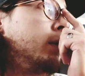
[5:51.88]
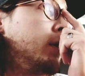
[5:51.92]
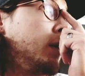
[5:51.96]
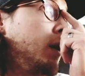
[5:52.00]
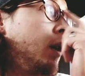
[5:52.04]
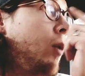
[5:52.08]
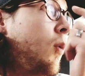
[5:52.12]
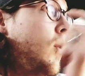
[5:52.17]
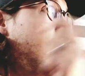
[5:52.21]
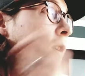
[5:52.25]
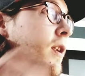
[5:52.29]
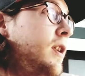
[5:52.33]
I
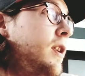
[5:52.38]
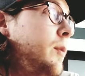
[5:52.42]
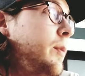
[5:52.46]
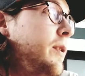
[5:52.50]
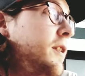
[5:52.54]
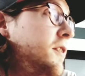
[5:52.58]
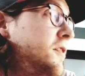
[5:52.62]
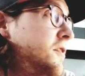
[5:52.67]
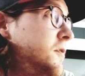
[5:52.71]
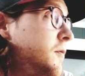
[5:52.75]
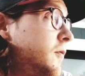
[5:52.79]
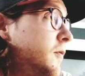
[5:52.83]
wanted to be
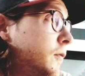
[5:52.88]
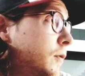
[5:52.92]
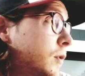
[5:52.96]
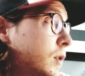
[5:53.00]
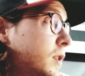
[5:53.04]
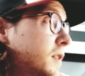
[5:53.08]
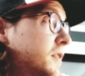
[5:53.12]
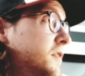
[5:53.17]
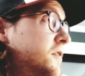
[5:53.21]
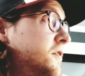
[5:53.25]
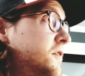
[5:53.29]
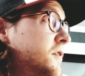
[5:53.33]
free
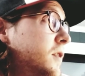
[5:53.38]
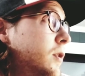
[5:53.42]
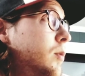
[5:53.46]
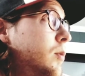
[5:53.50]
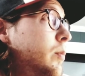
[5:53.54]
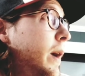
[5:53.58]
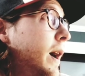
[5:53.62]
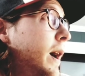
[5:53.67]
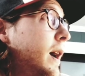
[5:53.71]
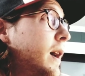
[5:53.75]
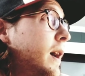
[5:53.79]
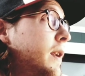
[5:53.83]
so
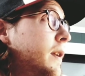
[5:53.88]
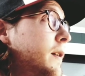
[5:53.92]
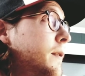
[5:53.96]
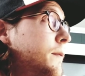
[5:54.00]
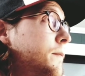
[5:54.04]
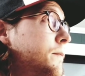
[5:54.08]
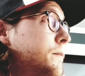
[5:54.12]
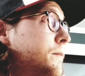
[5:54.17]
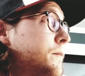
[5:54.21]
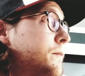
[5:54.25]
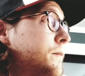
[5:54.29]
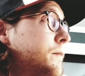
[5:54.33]
bad
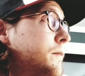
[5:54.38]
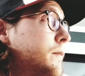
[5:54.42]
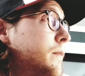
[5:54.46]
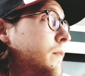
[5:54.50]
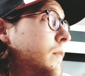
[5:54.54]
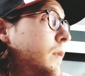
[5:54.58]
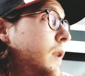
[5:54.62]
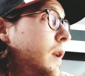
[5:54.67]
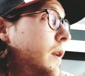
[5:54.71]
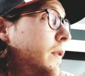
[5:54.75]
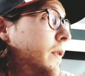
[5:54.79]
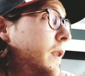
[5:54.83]

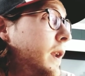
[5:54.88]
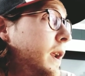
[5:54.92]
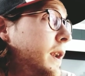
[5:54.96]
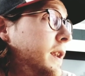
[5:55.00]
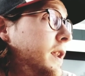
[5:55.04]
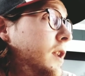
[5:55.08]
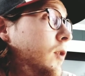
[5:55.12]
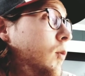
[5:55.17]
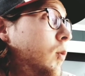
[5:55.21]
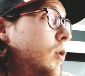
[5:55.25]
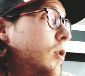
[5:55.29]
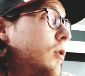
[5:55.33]
that I
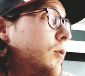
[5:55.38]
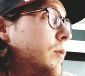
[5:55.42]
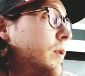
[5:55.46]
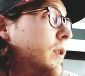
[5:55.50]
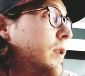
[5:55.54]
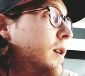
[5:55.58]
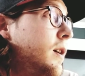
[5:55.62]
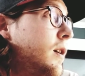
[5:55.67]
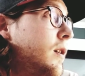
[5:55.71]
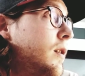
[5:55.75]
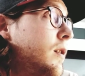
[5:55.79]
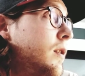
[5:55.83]
did work
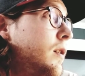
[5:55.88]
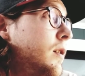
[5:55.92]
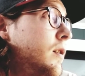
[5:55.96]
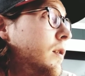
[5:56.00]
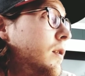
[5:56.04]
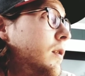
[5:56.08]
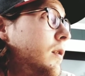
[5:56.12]
really hard.